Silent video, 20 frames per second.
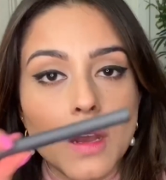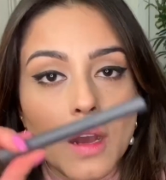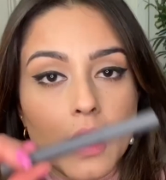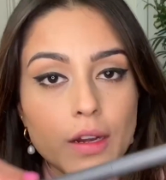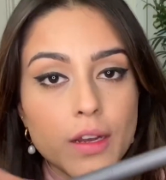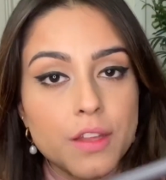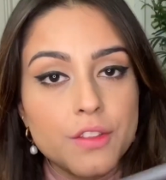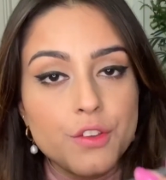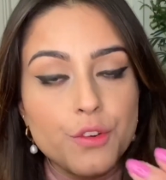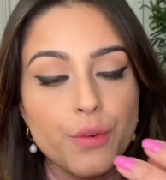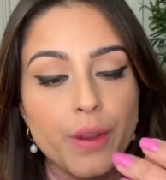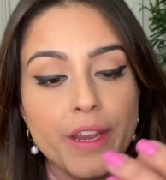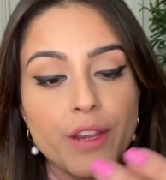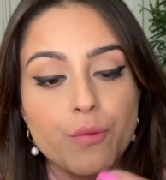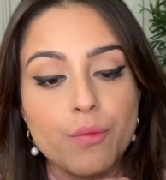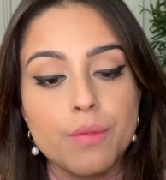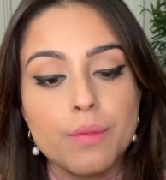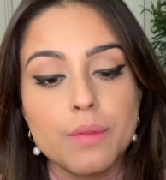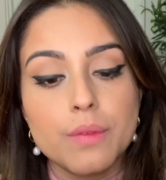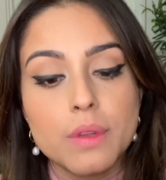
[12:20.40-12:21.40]
Another
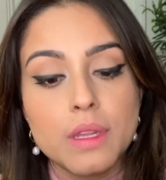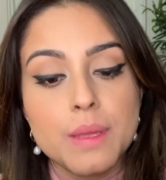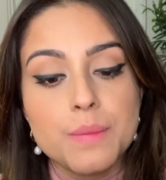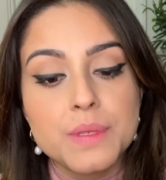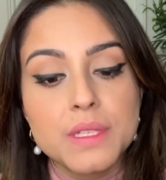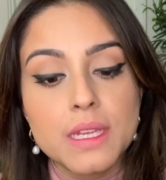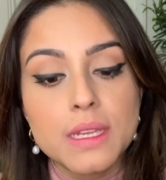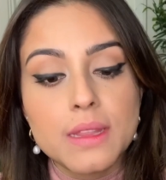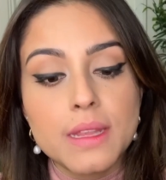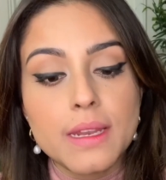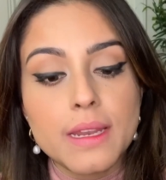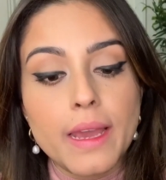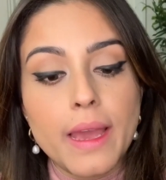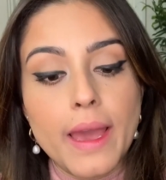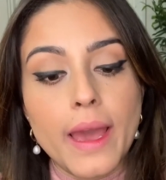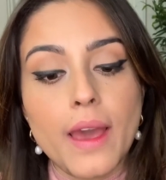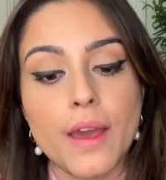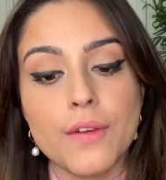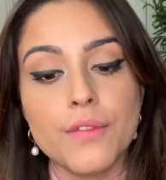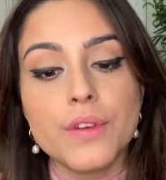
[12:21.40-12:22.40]
red lipstick that I
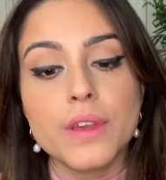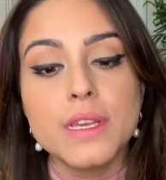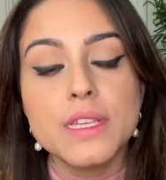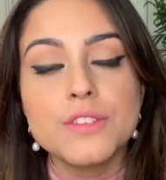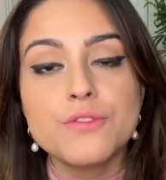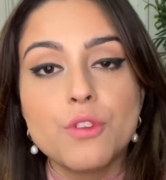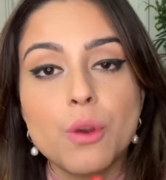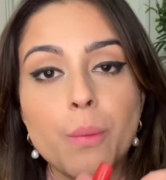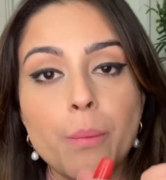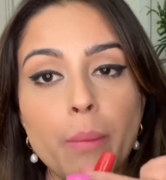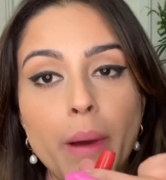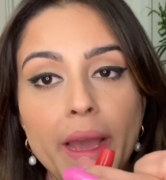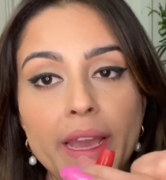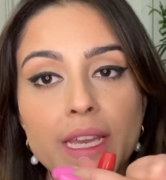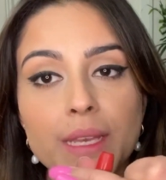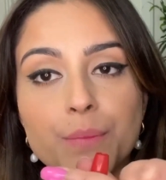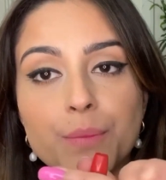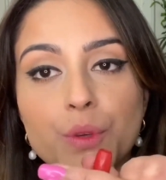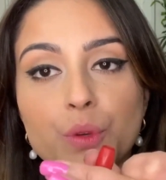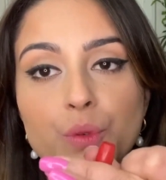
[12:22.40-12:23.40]
have is from
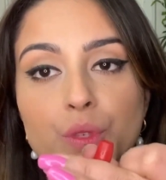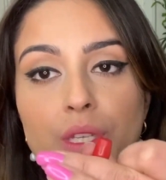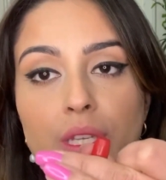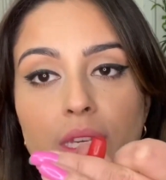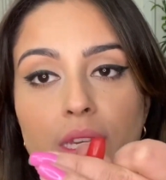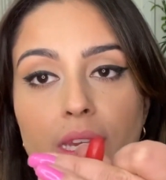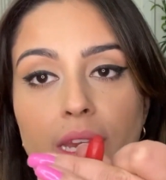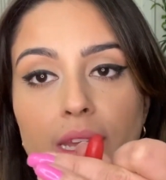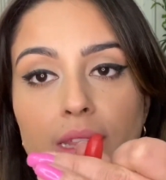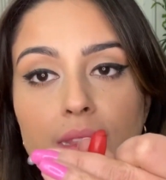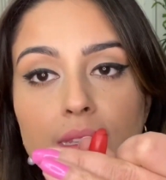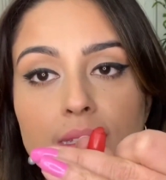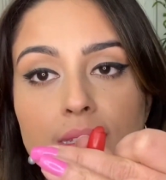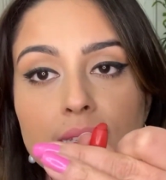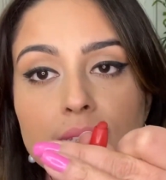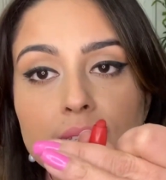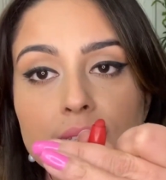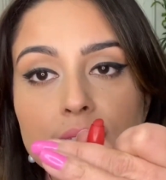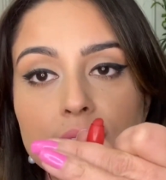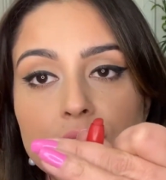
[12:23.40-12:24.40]
Bite Beauty, and this
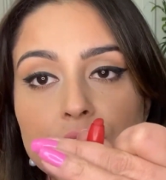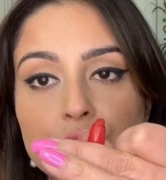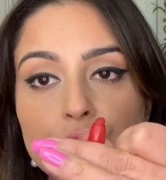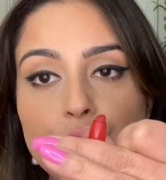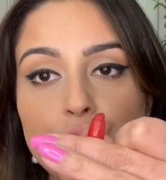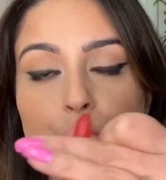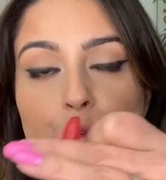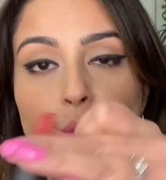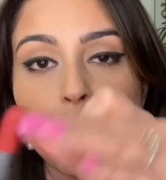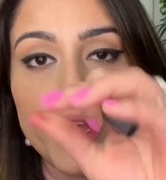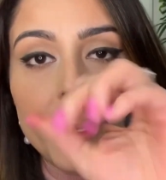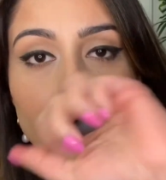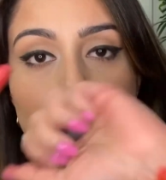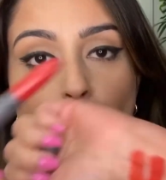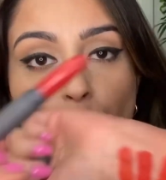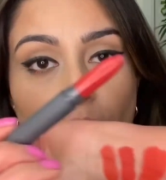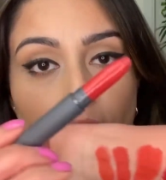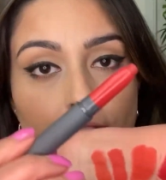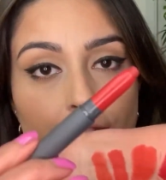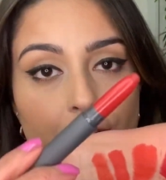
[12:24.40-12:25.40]
is this
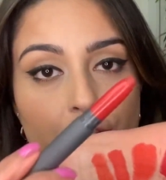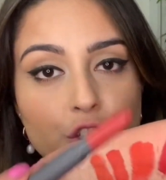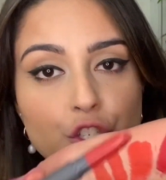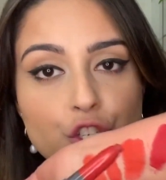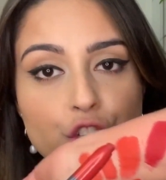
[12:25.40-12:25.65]
red velvet